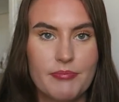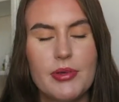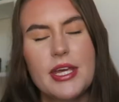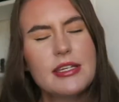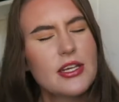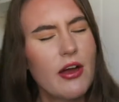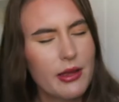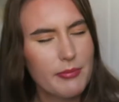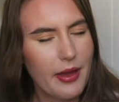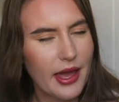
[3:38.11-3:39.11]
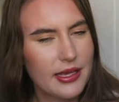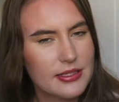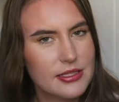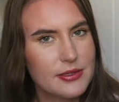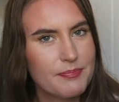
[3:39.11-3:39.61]
But then time
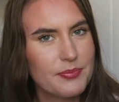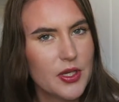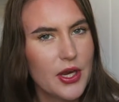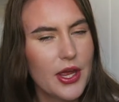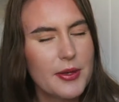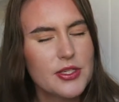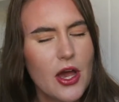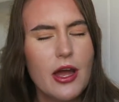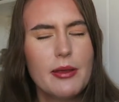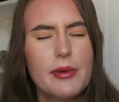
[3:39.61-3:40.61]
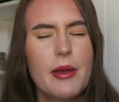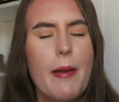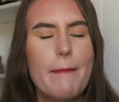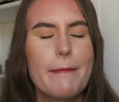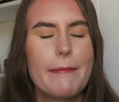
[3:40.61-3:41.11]
passed, you know, time passed.